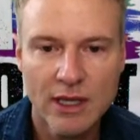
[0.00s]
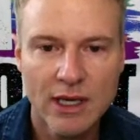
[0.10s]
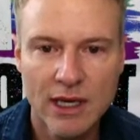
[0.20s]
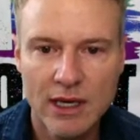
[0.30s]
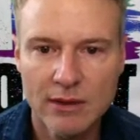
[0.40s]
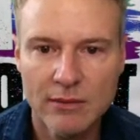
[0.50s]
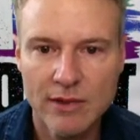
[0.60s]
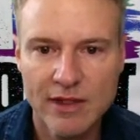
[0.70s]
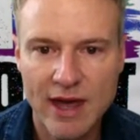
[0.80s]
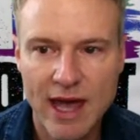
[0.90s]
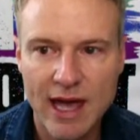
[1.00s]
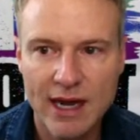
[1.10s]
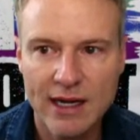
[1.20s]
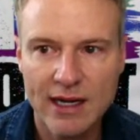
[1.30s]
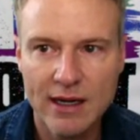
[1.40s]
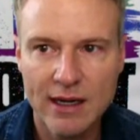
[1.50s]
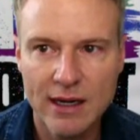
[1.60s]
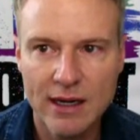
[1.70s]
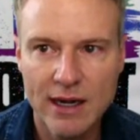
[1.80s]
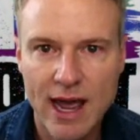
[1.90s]
that
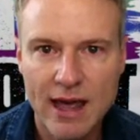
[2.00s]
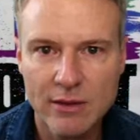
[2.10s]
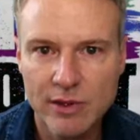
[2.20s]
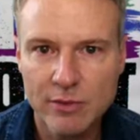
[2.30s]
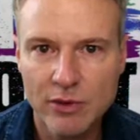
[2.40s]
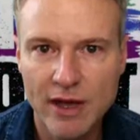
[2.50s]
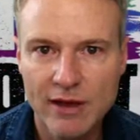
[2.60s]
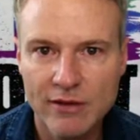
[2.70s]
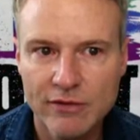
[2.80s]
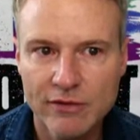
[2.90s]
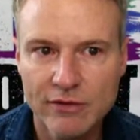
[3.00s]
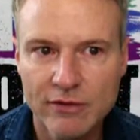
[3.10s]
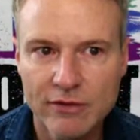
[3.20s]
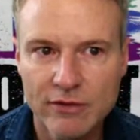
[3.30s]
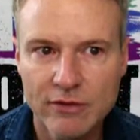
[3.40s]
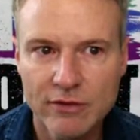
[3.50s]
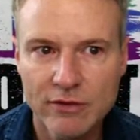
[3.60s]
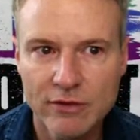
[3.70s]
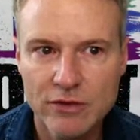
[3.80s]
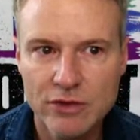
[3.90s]
now that people have
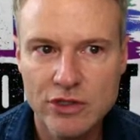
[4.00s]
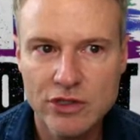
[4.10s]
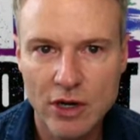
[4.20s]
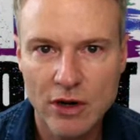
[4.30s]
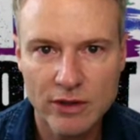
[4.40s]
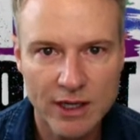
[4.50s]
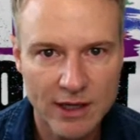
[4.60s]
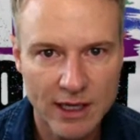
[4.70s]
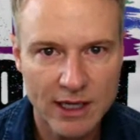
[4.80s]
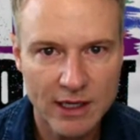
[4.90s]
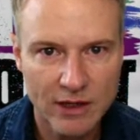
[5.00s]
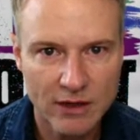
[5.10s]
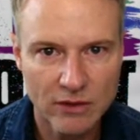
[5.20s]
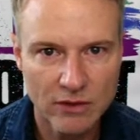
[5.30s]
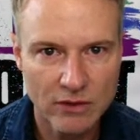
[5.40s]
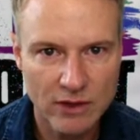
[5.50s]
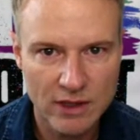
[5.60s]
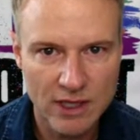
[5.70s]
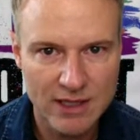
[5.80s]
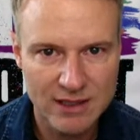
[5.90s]
shown that they can do
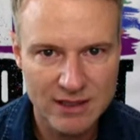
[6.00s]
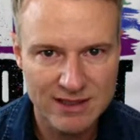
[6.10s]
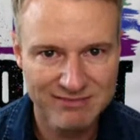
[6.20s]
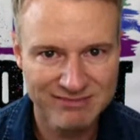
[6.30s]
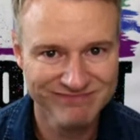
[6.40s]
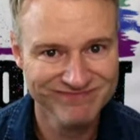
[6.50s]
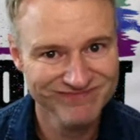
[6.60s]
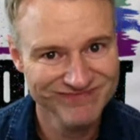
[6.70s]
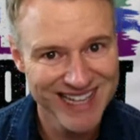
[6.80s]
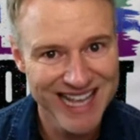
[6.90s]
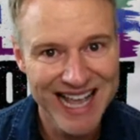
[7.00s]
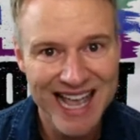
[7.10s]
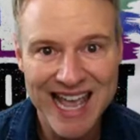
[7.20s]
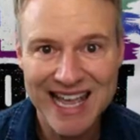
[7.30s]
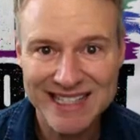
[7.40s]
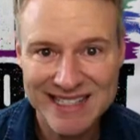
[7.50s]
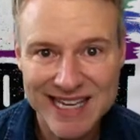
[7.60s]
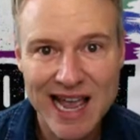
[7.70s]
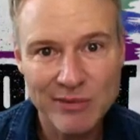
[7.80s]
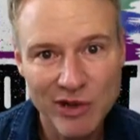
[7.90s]
this, it's
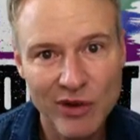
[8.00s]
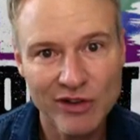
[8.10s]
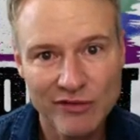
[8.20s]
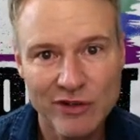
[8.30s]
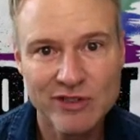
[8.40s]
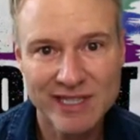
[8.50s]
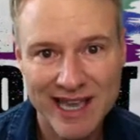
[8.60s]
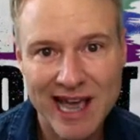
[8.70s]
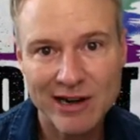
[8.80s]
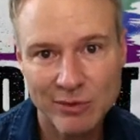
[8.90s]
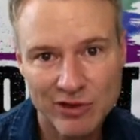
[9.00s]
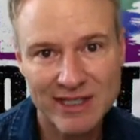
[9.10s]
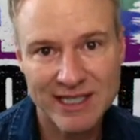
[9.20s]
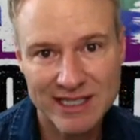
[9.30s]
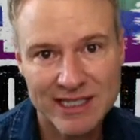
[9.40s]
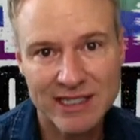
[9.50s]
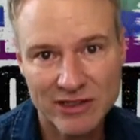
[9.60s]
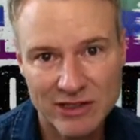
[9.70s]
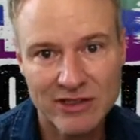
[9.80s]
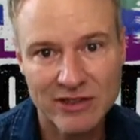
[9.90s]
time to hold folks accountable to continue
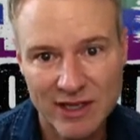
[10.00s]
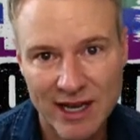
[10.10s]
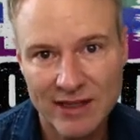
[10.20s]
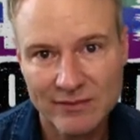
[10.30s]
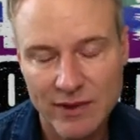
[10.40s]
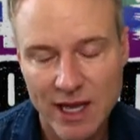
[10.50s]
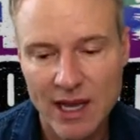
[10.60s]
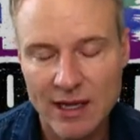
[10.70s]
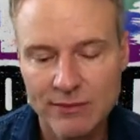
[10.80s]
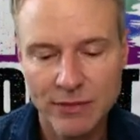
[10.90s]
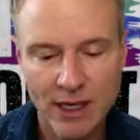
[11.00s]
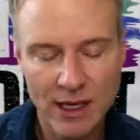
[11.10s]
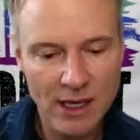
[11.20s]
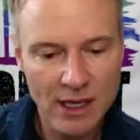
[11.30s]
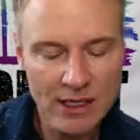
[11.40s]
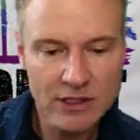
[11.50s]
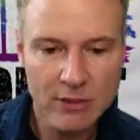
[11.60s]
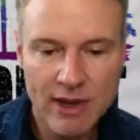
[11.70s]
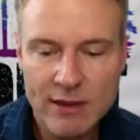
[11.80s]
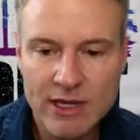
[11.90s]
to do that. And so
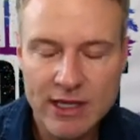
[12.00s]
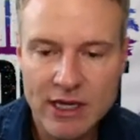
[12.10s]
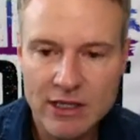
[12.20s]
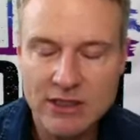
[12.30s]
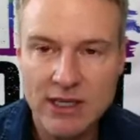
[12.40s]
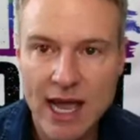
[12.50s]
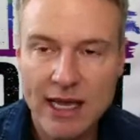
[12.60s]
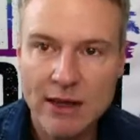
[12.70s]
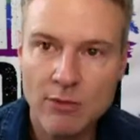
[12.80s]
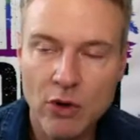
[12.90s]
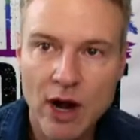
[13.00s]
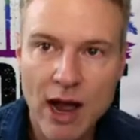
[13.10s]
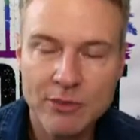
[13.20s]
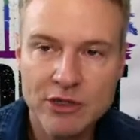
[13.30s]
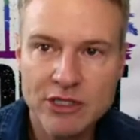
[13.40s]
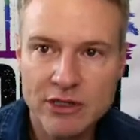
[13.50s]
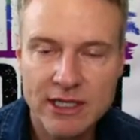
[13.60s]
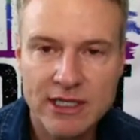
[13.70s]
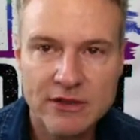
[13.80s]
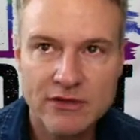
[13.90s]
maybe there's like more
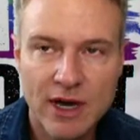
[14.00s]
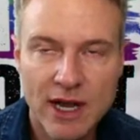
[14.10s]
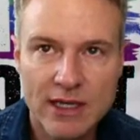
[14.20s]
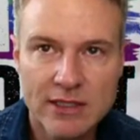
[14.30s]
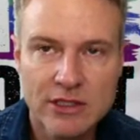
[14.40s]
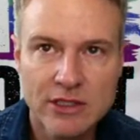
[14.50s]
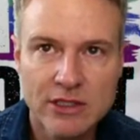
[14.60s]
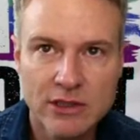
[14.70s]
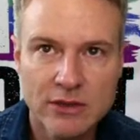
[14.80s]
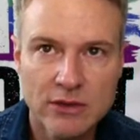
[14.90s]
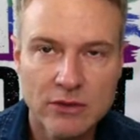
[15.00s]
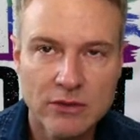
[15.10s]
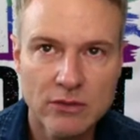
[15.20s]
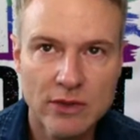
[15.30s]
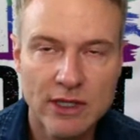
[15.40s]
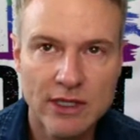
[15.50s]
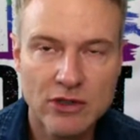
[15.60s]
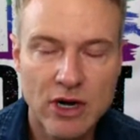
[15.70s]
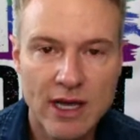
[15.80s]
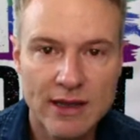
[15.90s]
opportunities for us to really
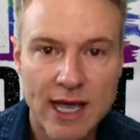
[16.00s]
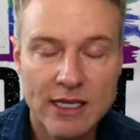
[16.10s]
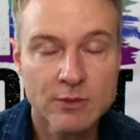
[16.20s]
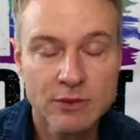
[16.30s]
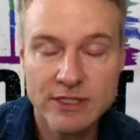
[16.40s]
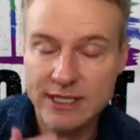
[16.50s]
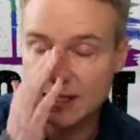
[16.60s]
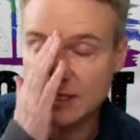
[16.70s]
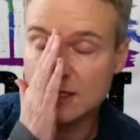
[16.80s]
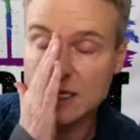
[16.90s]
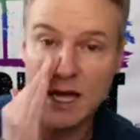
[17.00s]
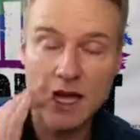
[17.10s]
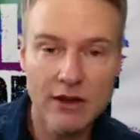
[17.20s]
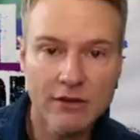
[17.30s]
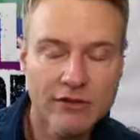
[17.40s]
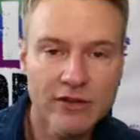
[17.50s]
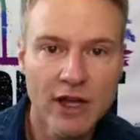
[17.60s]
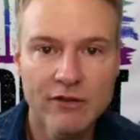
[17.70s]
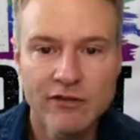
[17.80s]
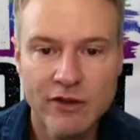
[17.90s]
draw on the expertise of
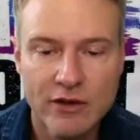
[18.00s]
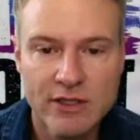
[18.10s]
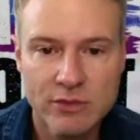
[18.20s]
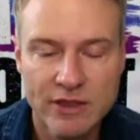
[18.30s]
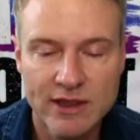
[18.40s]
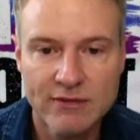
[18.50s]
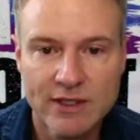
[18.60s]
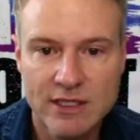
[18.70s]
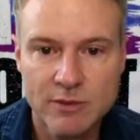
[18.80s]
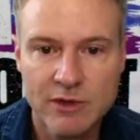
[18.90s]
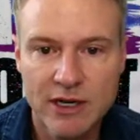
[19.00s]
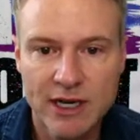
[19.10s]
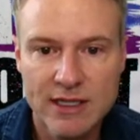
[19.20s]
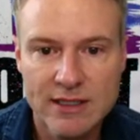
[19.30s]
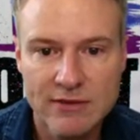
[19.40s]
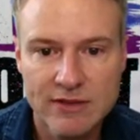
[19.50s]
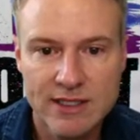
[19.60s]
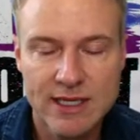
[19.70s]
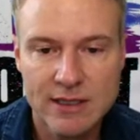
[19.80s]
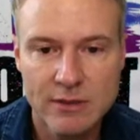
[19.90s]
folks with lived experience of
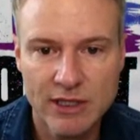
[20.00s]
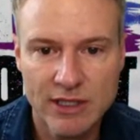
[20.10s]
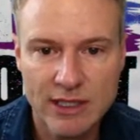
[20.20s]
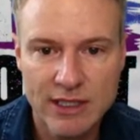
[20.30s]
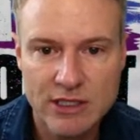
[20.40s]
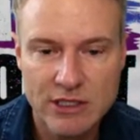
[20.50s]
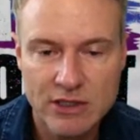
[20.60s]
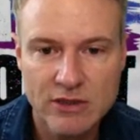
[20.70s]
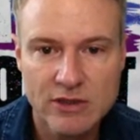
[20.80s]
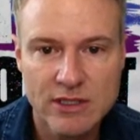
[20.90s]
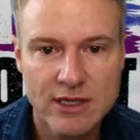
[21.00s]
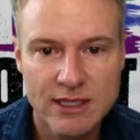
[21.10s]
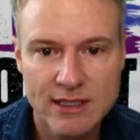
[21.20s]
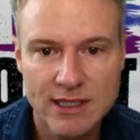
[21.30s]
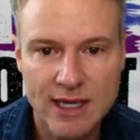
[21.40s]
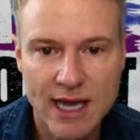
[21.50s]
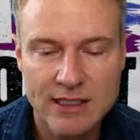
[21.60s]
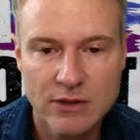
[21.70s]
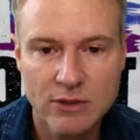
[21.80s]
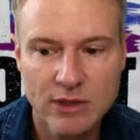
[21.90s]
accessibility issues and things like that
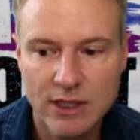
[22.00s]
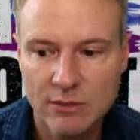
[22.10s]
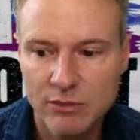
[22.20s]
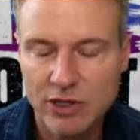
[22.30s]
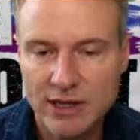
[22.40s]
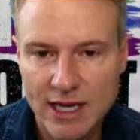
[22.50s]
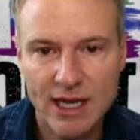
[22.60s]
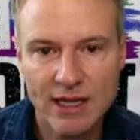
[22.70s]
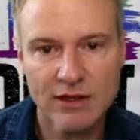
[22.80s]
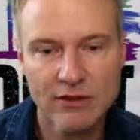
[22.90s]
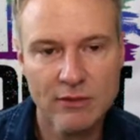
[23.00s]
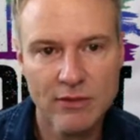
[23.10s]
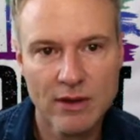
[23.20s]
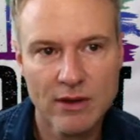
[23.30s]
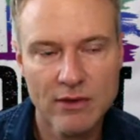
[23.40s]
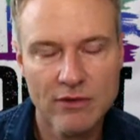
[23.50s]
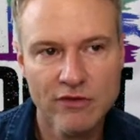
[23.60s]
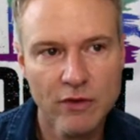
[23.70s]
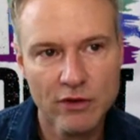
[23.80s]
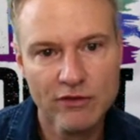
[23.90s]
to really put that at the
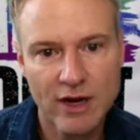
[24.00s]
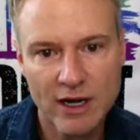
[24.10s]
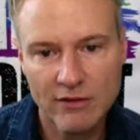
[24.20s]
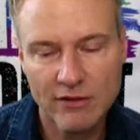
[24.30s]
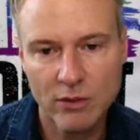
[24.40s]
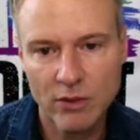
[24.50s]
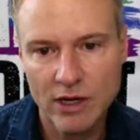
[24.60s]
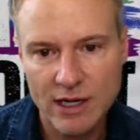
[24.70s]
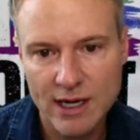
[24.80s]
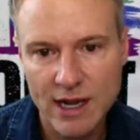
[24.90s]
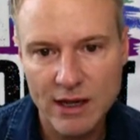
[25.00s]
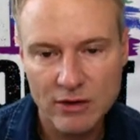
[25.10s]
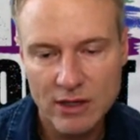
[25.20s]
forefront of our work now,